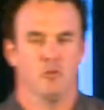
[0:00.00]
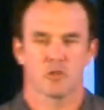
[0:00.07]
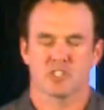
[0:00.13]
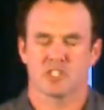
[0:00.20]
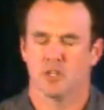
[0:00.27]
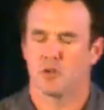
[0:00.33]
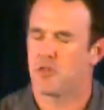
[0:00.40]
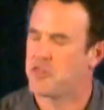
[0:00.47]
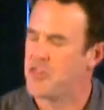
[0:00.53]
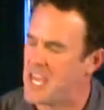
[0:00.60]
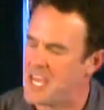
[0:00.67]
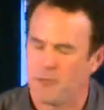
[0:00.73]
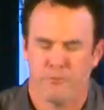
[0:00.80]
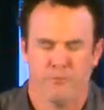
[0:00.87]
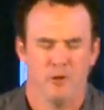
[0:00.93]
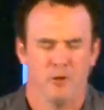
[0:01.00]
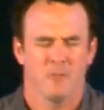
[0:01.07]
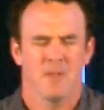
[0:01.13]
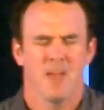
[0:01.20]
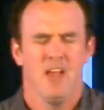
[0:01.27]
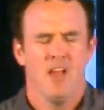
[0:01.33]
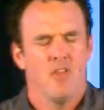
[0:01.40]
We're so thankful
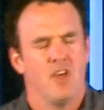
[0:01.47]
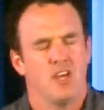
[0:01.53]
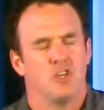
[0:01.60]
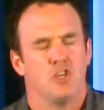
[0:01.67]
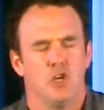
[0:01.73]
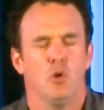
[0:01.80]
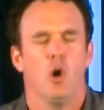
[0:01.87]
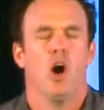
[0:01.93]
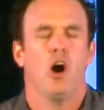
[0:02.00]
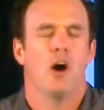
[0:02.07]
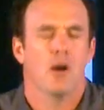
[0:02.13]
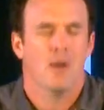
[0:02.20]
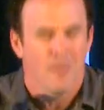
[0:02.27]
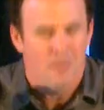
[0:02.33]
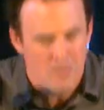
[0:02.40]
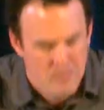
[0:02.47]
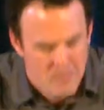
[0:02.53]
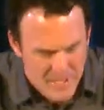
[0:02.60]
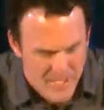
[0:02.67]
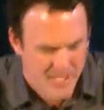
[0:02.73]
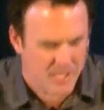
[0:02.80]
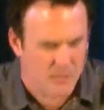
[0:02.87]
that you are
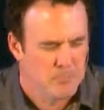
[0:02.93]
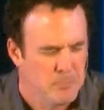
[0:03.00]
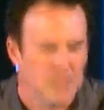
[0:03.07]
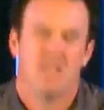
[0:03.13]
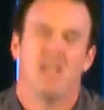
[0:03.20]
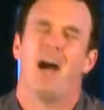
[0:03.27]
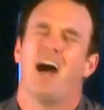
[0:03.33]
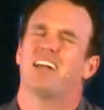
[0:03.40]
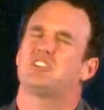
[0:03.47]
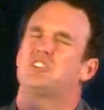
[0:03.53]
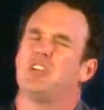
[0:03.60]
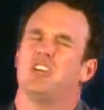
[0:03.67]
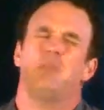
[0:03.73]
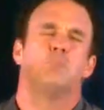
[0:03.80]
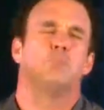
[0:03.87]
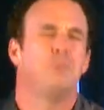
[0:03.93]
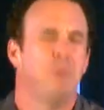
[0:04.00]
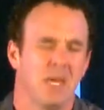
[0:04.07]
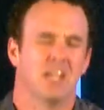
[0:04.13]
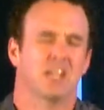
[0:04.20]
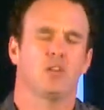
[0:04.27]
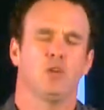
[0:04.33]
big, B I G,
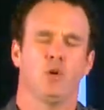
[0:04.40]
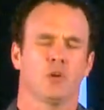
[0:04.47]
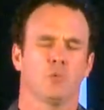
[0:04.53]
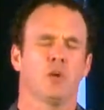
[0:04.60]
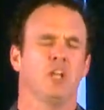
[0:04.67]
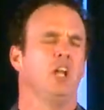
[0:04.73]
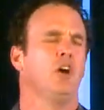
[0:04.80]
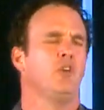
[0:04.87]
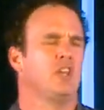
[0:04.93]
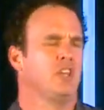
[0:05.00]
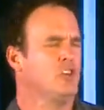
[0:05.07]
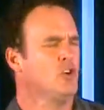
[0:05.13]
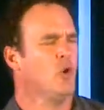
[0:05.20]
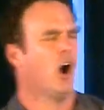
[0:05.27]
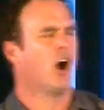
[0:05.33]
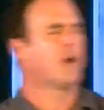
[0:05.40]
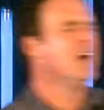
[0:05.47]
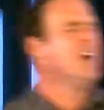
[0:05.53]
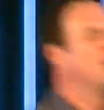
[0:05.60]
big, Lord. We know that you are